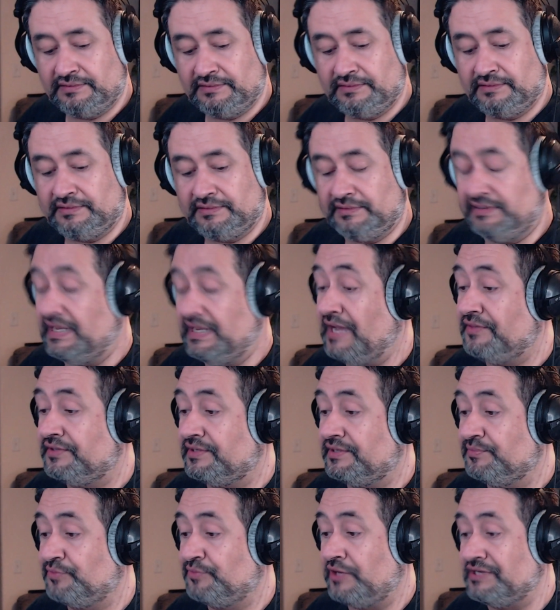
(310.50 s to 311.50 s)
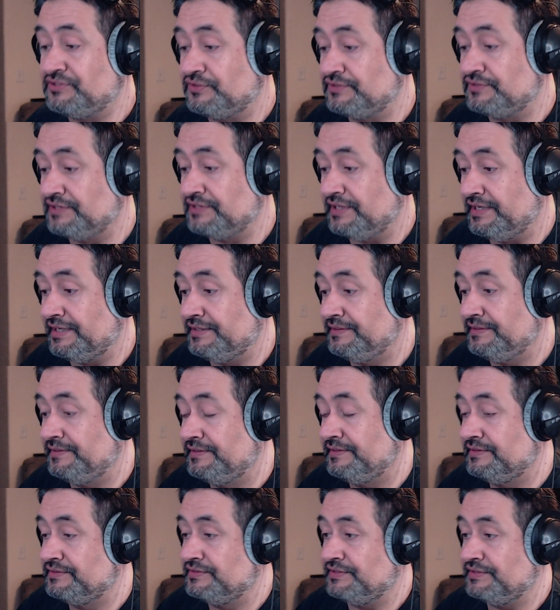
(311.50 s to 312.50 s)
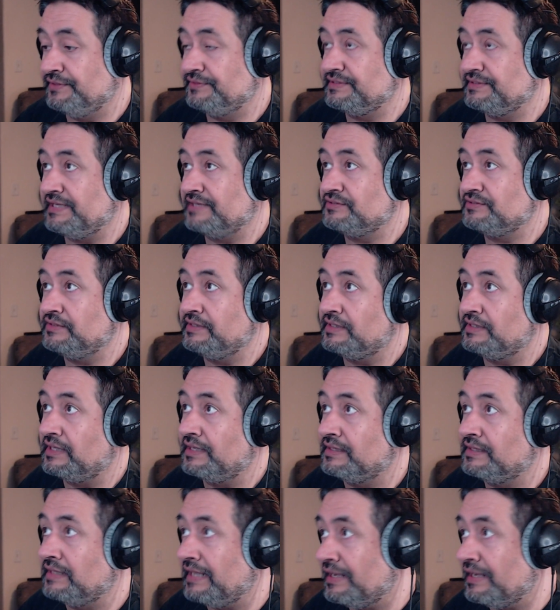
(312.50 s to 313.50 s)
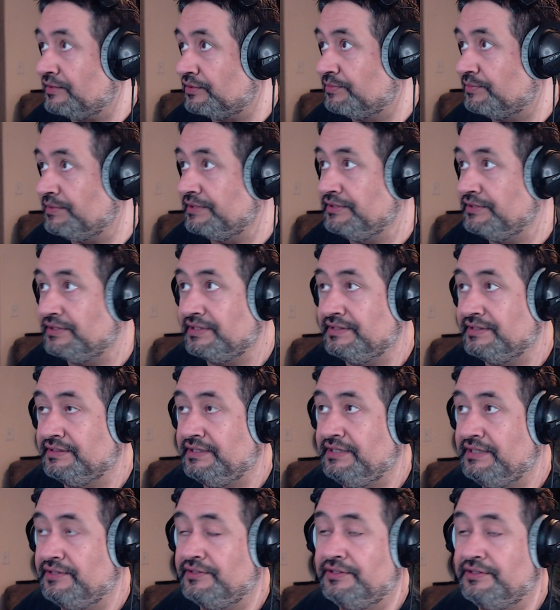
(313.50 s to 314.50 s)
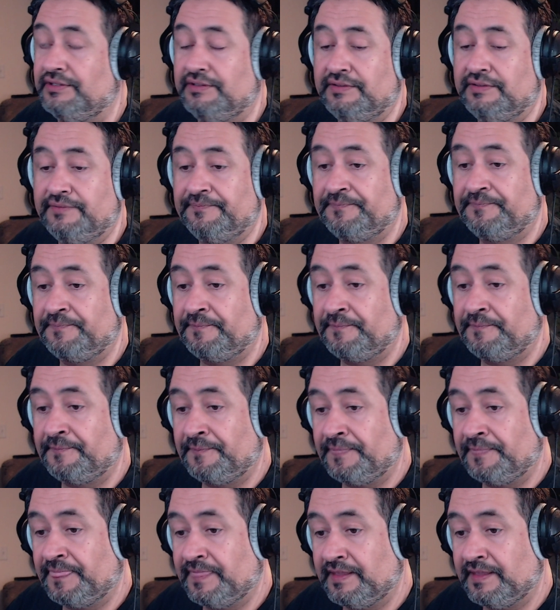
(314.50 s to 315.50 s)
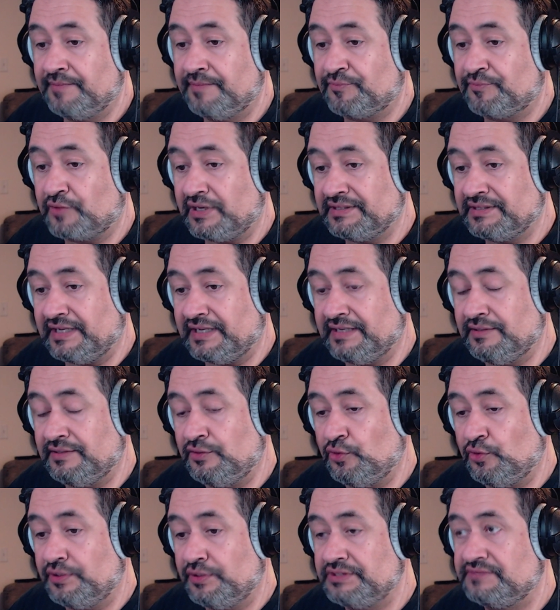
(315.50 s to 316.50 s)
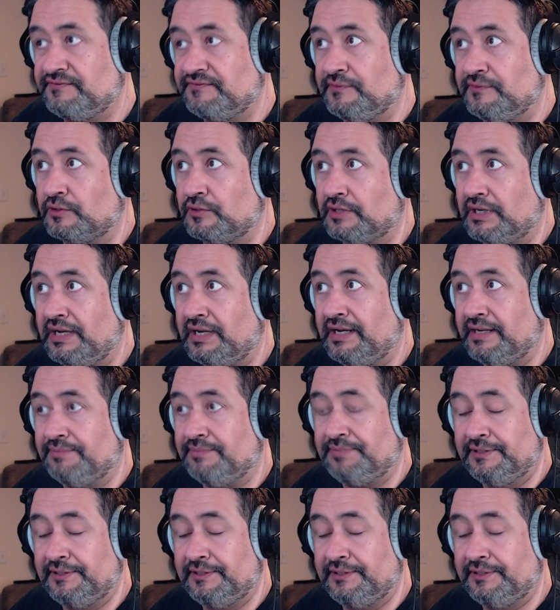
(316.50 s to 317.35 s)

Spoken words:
Now the compressor's on. So it's actually a lot louder, but you can hear, brought that noise floor up.